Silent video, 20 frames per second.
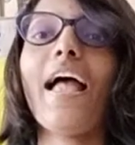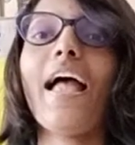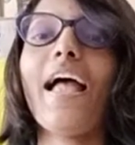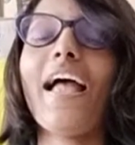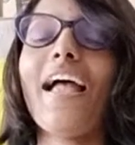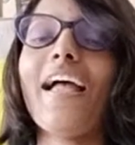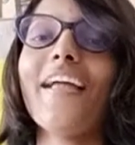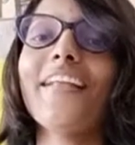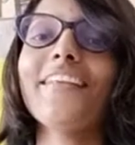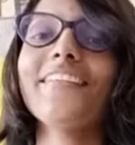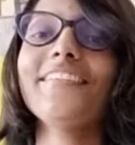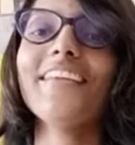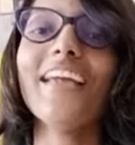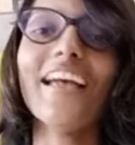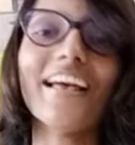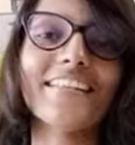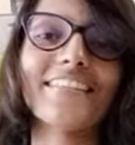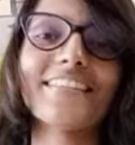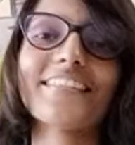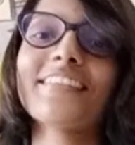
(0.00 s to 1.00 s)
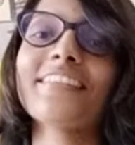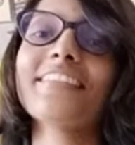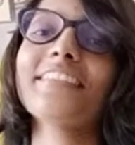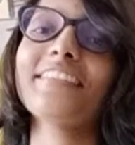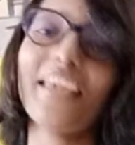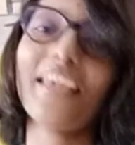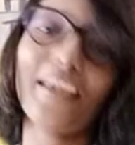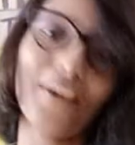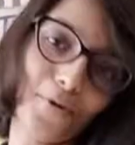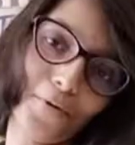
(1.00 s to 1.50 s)
And yes,
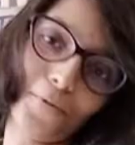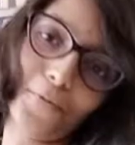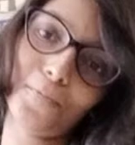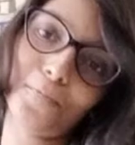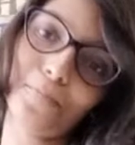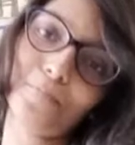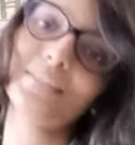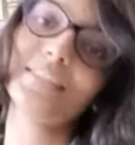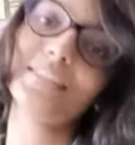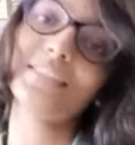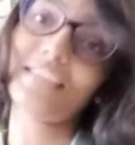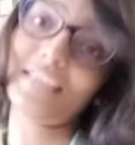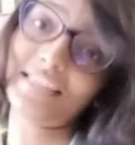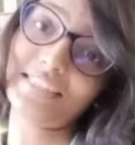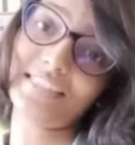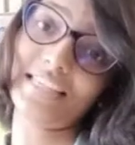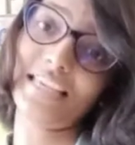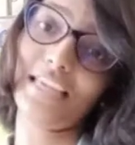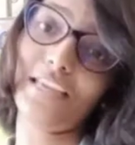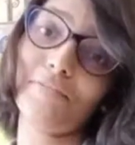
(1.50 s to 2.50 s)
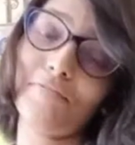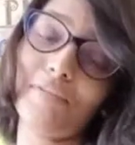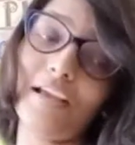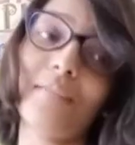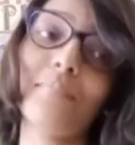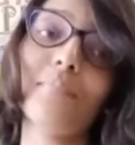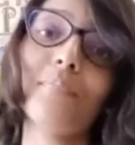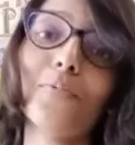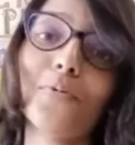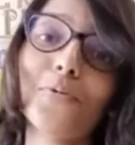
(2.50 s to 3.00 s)
stay home, stay safe,
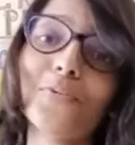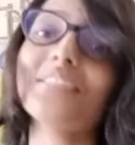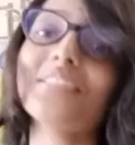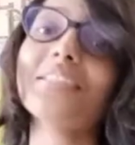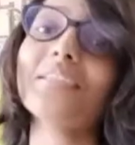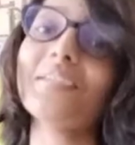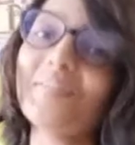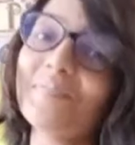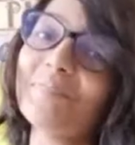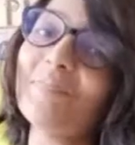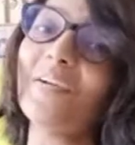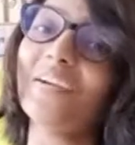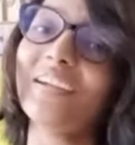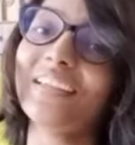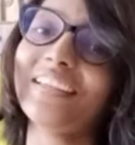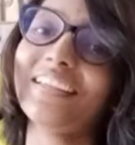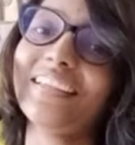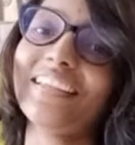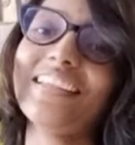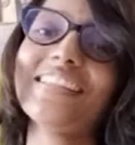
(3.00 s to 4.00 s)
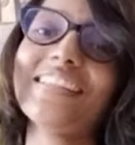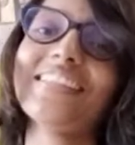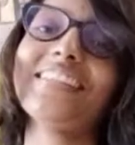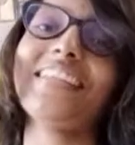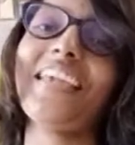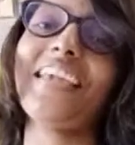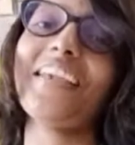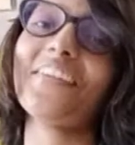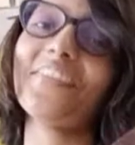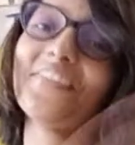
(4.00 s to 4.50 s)
and most importantly,
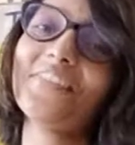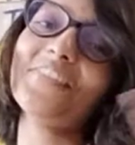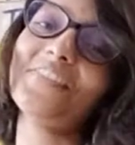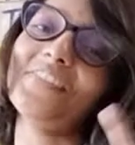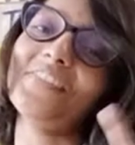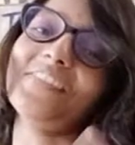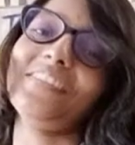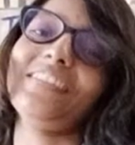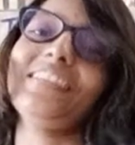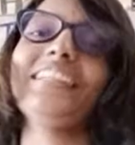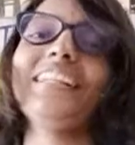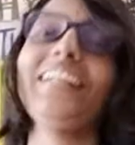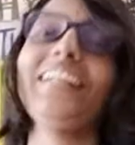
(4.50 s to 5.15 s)
stay cool.